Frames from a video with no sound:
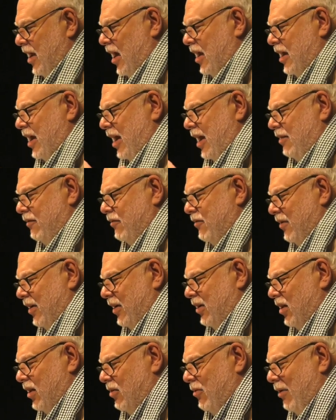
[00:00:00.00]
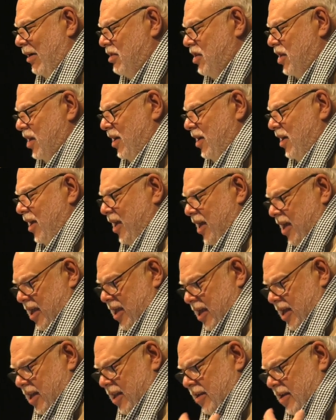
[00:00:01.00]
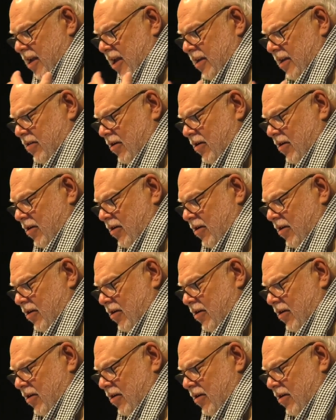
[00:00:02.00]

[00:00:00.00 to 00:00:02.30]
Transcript: a kind of critical question in,